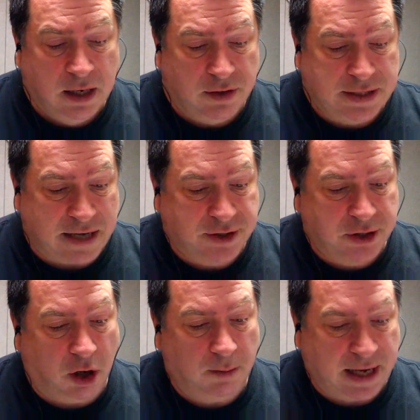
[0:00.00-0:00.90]
The doctor
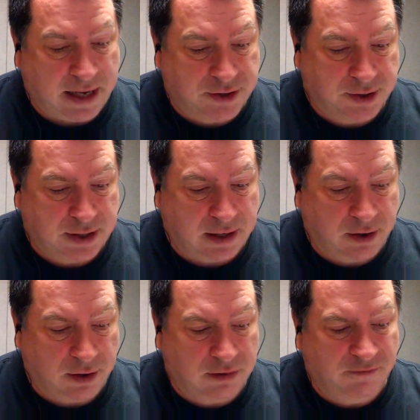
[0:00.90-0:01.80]
calmly answered it and
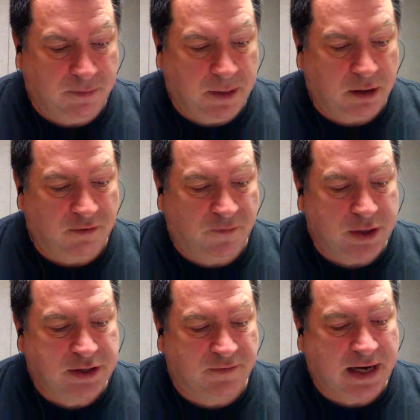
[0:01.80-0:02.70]
heard the familiar
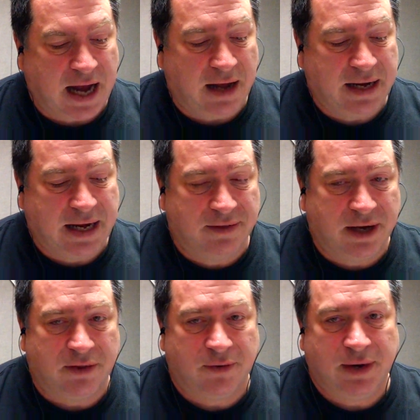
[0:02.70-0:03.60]
voice of a colleague on
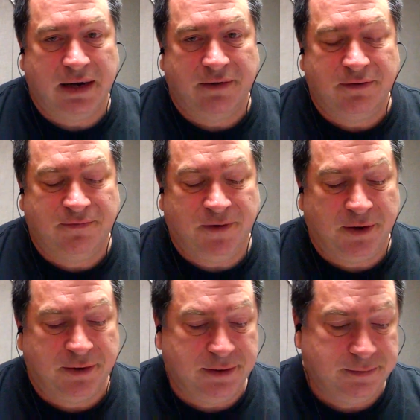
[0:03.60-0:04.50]
the other end of the
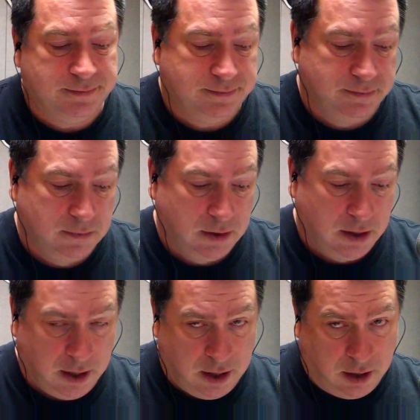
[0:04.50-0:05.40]
phone.
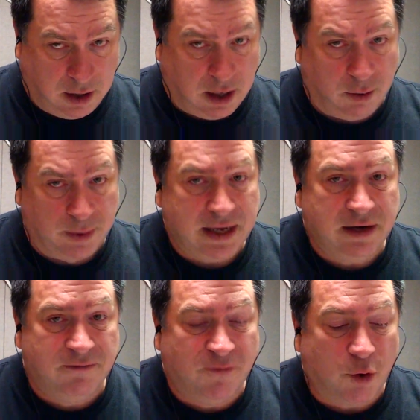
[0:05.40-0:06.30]
Uh, we
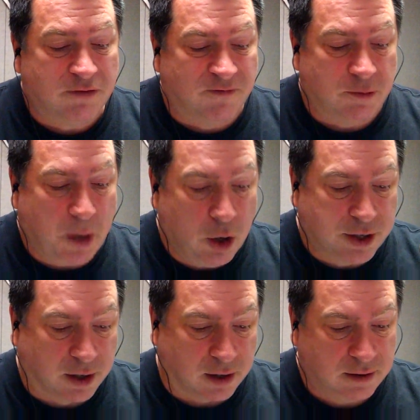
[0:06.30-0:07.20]
need a fourth for
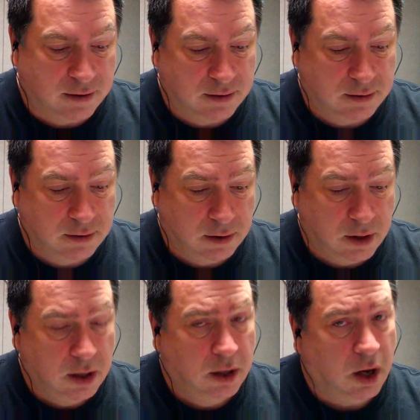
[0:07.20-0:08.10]
poker.
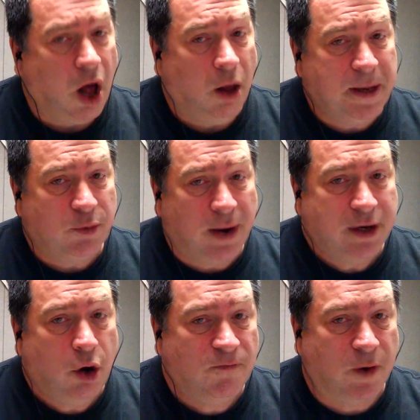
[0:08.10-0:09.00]
I'll be
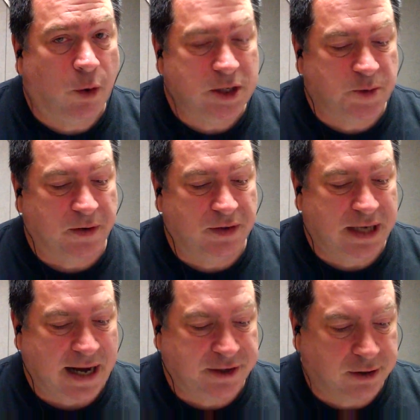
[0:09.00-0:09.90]
right over, whispered the
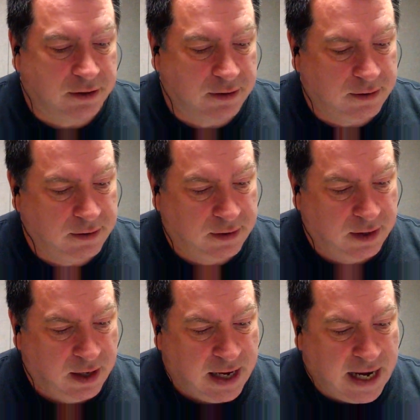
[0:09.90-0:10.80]
doctor.
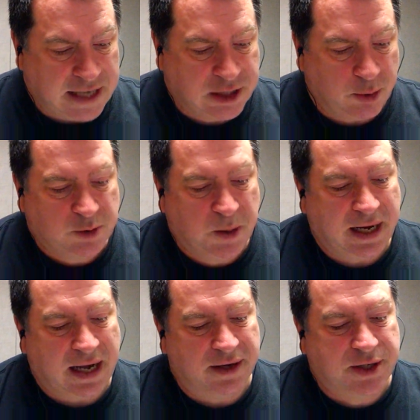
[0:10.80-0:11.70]
As he was
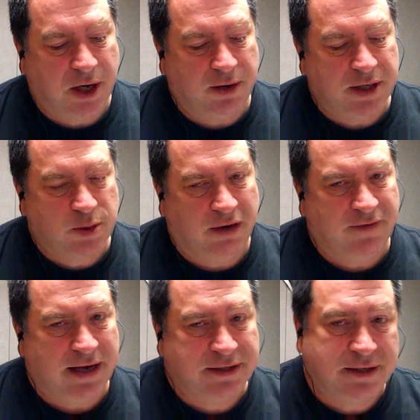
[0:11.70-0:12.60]
putting on his coat, his wife
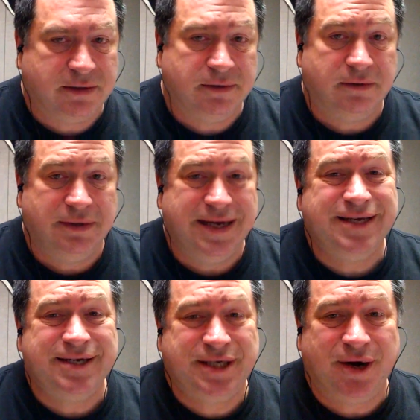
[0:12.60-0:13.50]
asked, Is
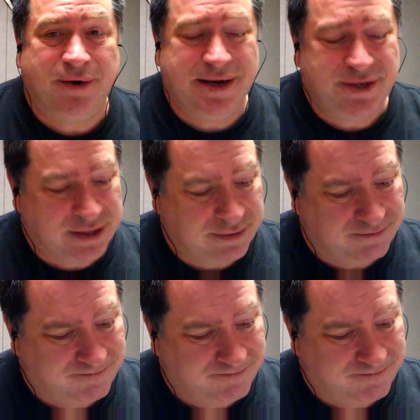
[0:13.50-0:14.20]
it serious?